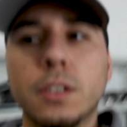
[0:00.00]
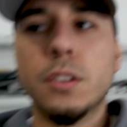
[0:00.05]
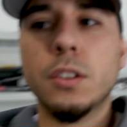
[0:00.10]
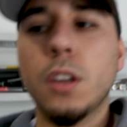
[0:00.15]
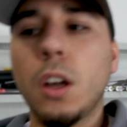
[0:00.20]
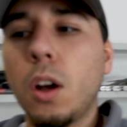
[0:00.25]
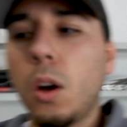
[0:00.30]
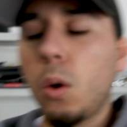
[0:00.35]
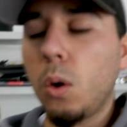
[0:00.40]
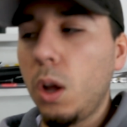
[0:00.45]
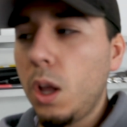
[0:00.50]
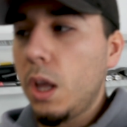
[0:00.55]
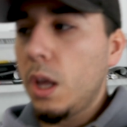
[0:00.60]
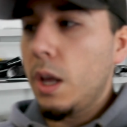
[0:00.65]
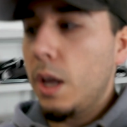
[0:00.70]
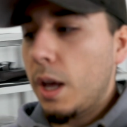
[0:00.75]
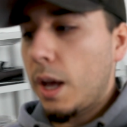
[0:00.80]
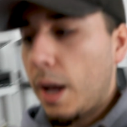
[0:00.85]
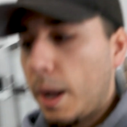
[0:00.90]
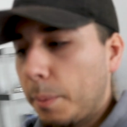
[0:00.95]
So
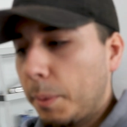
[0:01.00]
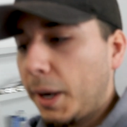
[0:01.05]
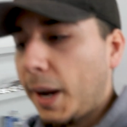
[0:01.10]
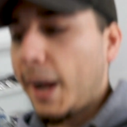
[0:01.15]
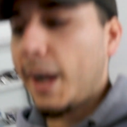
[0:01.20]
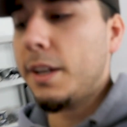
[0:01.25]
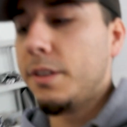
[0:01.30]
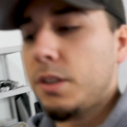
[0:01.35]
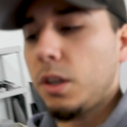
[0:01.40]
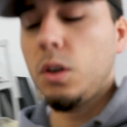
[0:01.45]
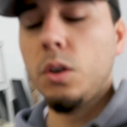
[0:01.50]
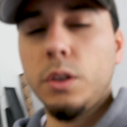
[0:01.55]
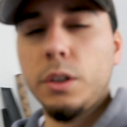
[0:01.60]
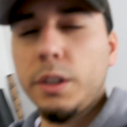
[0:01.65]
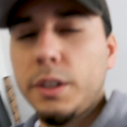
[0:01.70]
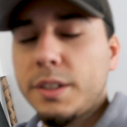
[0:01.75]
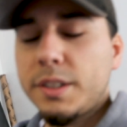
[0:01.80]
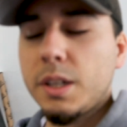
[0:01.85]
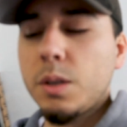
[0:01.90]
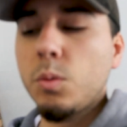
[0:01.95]
I'm gonna ask the
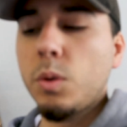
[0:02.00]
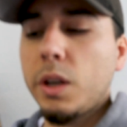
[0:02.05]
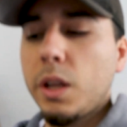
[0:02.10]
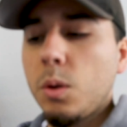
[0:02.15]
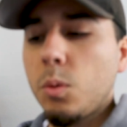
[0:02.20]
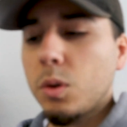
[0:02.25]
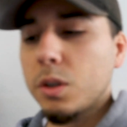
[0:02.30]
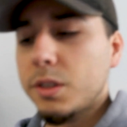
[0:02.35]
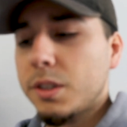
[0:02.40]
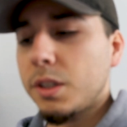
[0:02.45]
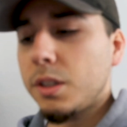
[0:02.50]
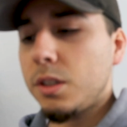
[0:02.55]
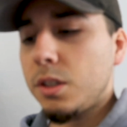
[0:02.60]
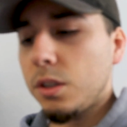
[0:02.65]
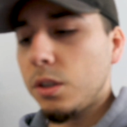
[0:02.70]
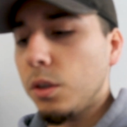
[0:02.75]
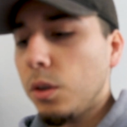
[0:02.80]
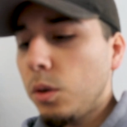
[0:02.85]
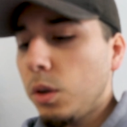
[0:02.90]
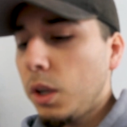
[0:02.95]
owner and see what he wants to
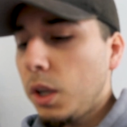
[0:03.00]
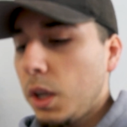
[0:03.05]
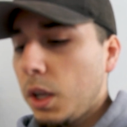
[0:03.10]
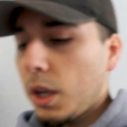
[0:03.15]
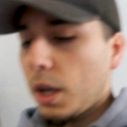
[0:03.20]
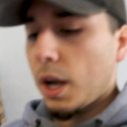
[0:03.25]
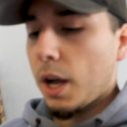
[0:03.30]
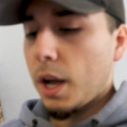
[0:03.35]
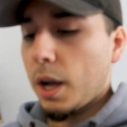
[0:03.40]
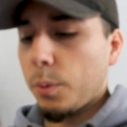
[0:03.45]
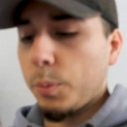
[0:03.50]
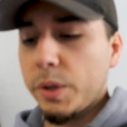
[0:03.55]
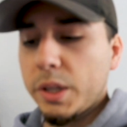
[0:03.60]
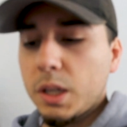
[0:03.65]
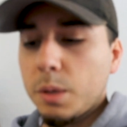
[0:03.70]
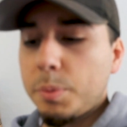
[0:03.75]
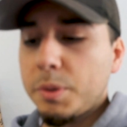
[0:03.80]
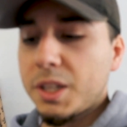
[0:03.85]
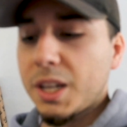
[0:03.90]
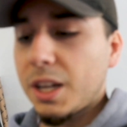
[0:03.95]
do. We
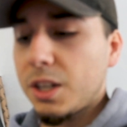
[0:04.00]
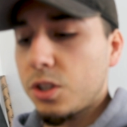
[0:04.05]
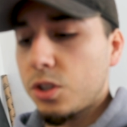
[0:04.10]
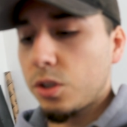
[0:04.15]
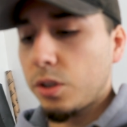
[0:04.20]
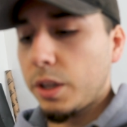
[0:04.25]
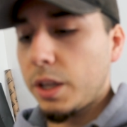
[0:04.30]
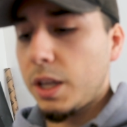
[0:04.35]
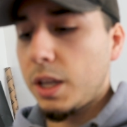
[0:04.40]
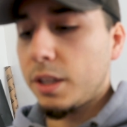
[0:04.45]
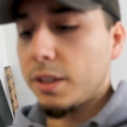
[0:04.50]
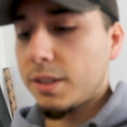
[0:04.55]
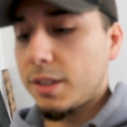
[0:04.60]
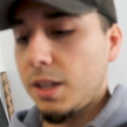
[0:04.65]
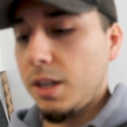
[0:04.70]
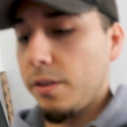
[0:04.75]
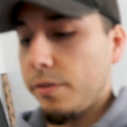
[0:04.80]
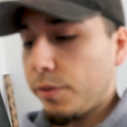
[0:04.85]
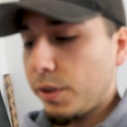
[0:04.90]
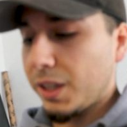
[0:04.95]
could potentially
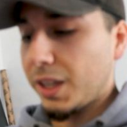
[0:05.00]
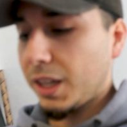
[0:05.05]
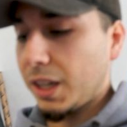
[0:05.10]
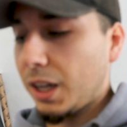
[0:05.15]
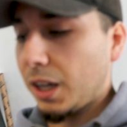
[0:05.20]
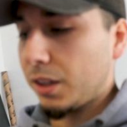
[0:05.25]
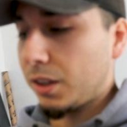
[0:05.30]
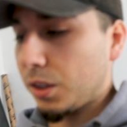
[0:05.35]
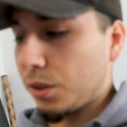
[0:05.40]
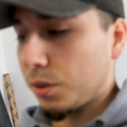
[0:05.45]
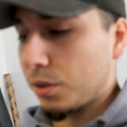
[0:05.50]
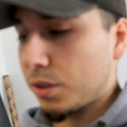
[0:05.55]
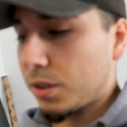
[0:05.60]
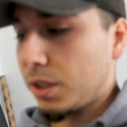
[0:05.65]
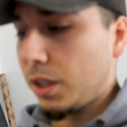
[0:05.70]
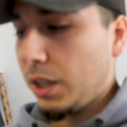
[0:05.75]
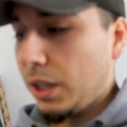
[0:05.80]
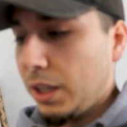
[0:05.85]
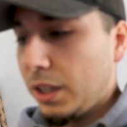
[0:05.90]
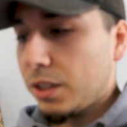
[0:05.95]
see if we can get
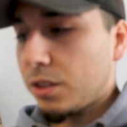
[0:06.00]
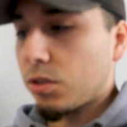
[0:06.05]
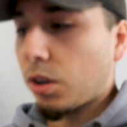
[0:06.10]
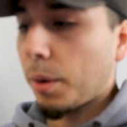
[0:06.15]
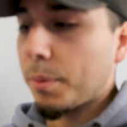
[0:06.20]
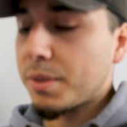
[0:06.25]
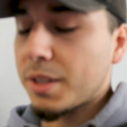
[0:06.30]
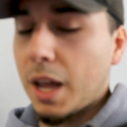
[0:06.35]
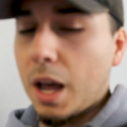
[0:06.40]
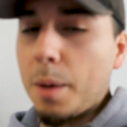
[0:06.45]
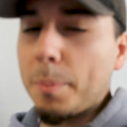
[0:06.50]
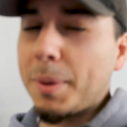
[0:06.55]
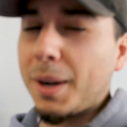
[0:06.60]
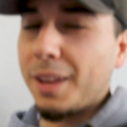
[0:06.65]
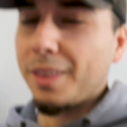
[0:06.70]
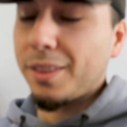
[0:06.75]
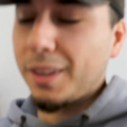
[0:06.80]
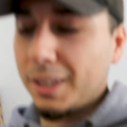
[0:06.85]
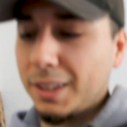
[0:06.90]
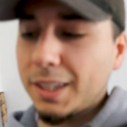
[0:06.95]
those stripes out, but
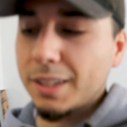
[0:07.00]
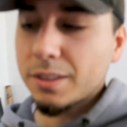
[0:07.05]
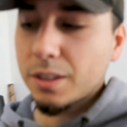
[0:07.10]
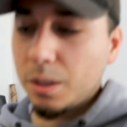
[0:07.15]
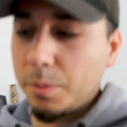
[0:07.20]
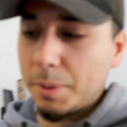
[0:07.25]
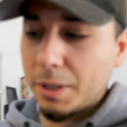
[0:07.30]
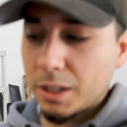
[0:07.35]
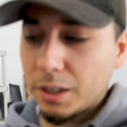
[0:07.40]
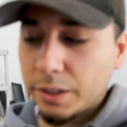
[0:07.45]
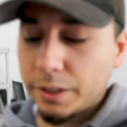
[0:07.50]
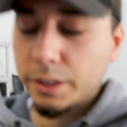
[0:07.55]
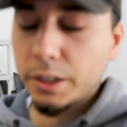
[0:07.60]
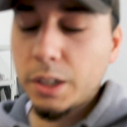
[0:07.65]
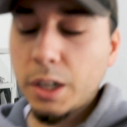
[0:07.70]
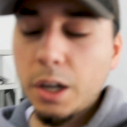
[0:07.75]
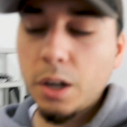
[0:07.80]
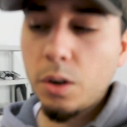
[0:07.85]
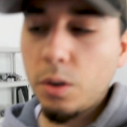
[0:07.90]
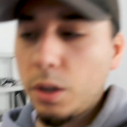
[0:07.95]
I think that's gonna be clear
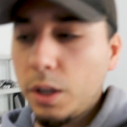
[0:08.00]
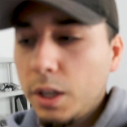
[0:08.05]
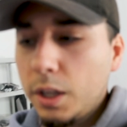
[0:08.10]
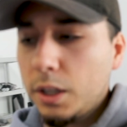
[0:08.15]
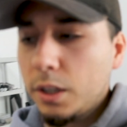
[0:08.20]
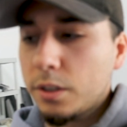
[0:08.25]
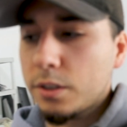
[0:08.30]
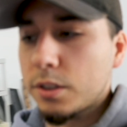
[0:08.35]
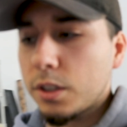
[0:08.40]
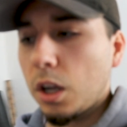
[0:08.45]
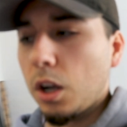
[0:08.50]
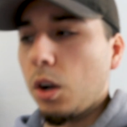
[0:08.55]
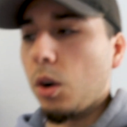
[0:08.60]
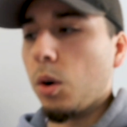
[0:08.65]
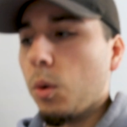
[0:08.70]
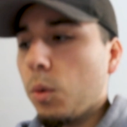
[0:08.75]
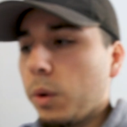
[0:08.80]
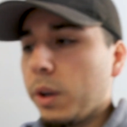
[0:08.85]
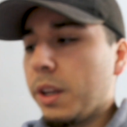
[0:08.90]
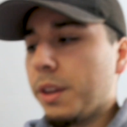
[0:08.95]
coat.
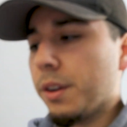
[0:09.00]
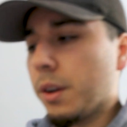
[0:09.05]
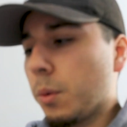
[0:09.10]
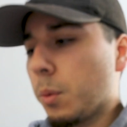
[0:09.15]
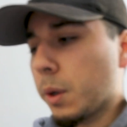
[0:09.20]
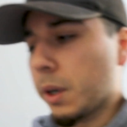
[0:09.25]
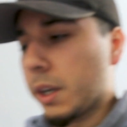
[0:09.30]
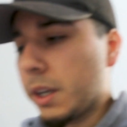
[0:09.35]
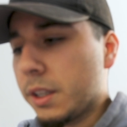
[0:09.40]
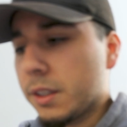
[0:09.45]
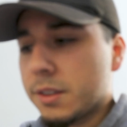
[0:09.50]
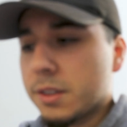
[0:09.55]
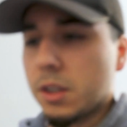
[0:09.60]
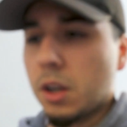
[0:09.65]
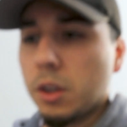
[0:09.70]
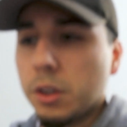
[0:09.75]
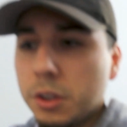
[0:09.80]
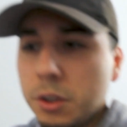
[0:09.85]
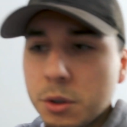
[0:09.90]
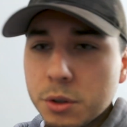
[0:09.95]
So either we're gonna
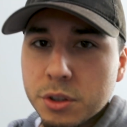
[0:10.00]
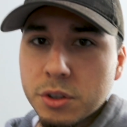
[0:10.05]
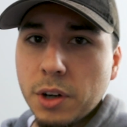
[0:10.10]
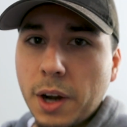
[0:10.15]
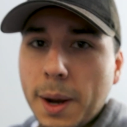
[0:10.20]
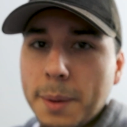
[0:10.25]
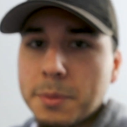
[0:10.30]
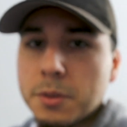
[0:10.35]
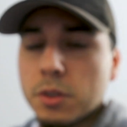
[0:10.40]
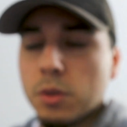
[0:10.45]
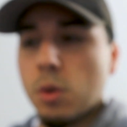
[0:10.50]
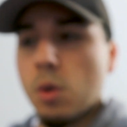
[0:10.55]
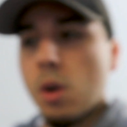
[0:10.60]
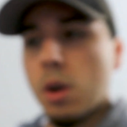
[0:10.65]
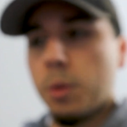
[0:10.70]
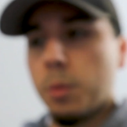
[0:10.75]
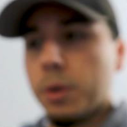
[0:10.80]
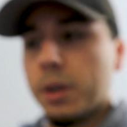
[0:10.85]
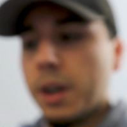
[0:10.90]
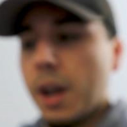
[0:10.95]
install new stripes
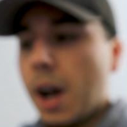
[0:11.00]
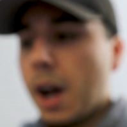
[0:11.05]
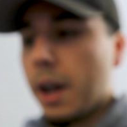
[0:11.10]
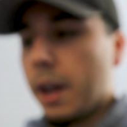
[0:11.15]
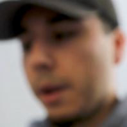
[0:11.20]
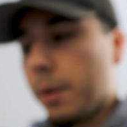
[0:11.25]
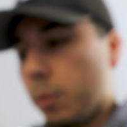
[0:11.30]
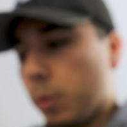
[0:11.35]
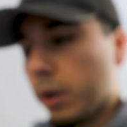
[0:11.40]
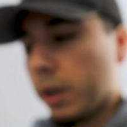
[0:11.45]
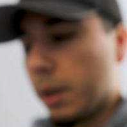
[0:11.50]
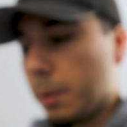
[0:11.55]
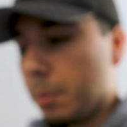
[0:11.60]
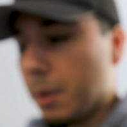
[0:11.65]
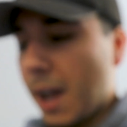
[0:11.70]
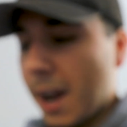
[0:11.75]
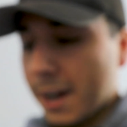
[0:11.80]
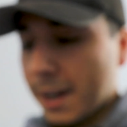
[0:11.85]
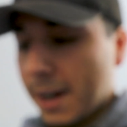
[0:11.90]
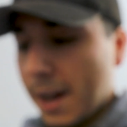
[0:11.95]
or we're not, and we're gonna
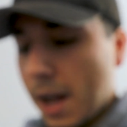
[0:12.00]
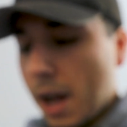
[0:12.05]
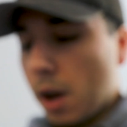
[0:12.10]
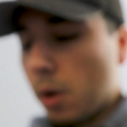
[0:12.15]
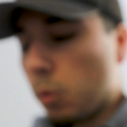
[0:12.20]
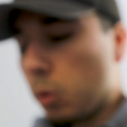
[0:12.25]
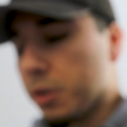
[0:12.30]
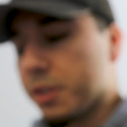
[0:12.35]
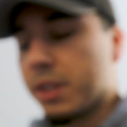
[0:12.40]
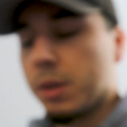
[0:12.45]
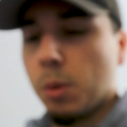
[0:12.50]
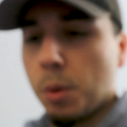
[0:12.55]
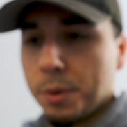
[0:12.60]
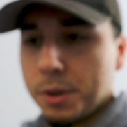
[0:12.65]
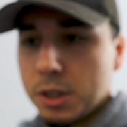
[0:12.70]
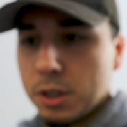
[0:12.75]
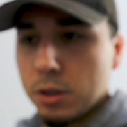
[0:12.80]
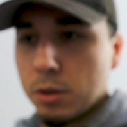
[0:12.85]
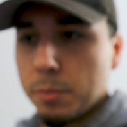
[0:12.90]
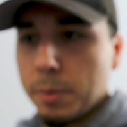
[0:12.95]
black it out. We'll see what
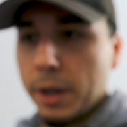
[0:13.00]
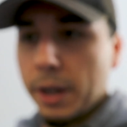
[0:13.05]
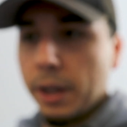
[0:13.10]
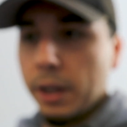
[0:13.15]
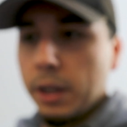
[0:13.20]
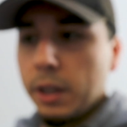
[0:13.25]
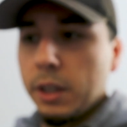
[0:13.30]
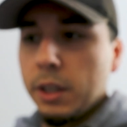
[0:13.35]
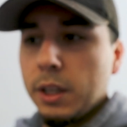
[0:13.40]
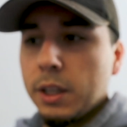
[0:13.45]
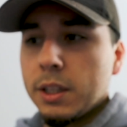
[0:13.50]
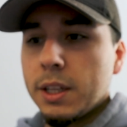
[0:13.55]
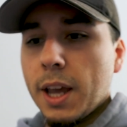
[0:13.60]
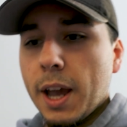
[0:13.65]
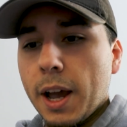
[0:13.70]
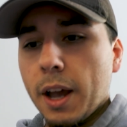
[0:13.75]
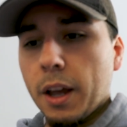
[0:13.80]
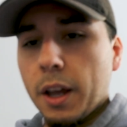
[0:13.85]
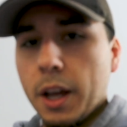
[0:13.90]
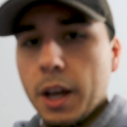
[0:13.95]
we do, but
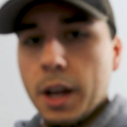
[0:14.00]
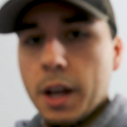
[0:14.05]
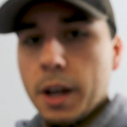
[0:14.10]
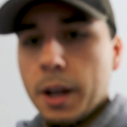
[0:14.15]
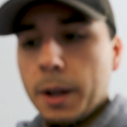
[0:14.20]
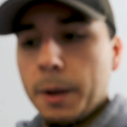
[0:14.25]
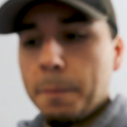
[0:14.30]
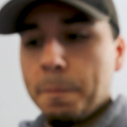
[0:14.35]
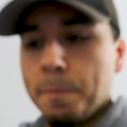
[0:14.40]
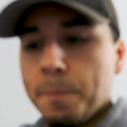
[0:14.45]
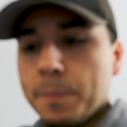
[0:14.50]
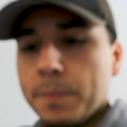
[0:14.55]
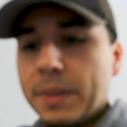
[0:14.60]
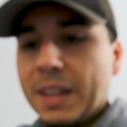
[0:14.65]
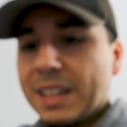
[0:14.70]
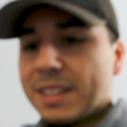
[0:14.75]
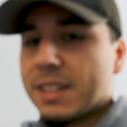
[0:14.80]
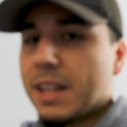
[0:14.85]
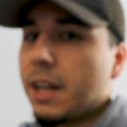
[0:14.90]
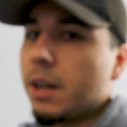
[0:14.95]
yeah,
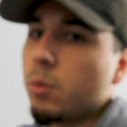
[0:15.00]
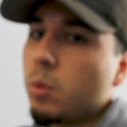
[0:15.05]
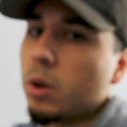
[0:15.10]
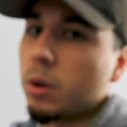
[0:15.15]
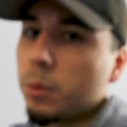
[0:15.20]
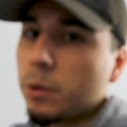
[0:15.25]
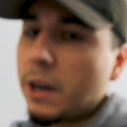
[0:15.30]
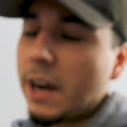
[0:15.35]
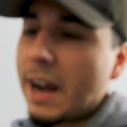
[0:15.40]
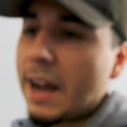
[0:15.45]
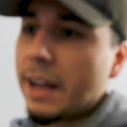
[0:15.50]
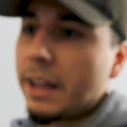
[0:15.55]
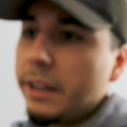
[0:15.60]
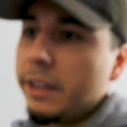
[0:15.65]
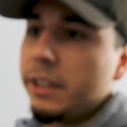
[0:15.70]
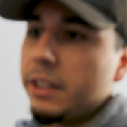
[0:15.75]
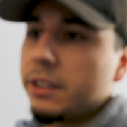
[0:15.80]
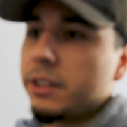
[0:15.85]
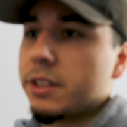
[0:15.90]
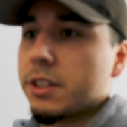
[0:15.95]
that's kind of where we're
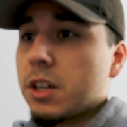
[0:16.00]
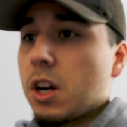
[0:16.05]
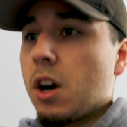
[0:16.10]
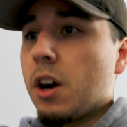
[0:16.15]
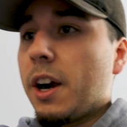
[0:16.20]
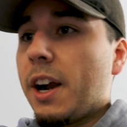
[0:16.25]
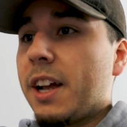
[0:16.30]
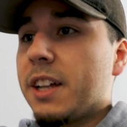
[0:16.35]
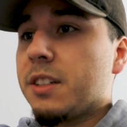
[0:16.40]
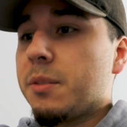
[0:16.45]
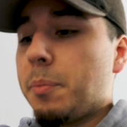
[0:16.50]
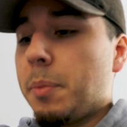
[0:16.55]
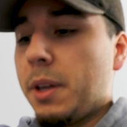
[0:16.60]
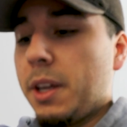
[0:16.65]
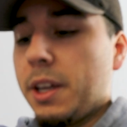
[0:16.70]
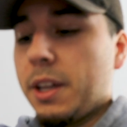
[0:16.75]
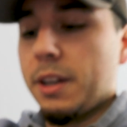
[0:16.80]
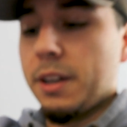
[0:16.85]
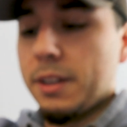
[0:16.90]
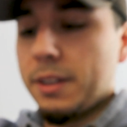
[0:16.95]
at. This car has
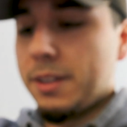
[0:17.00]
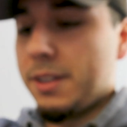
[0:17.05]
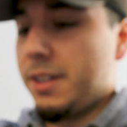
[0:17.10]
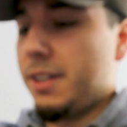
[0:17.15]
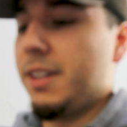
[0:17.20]
been,